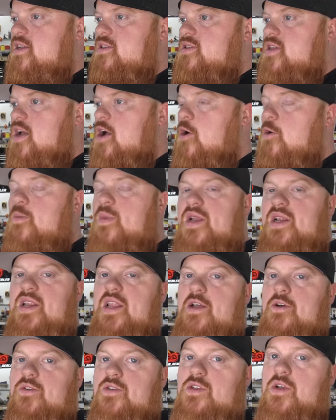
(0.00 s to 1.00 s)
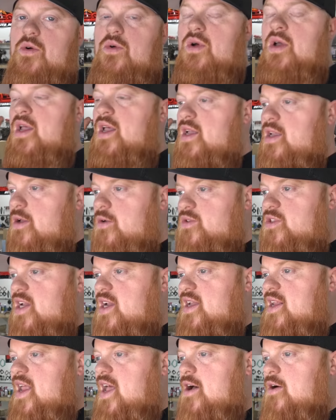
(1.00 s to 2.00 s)
It's a whole big deal. So go
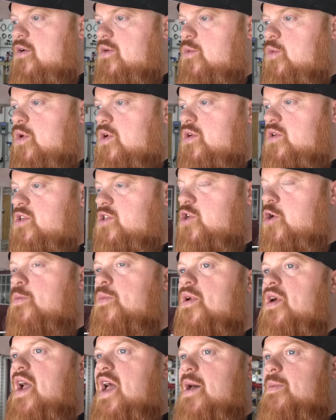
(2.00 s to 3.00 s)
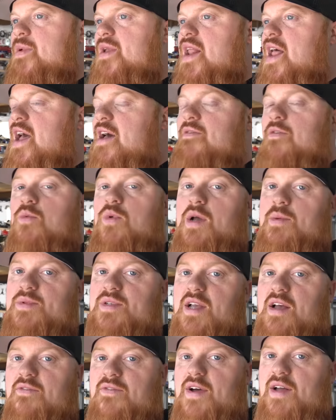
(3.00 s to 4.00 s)
check it out. We're super happy to have a website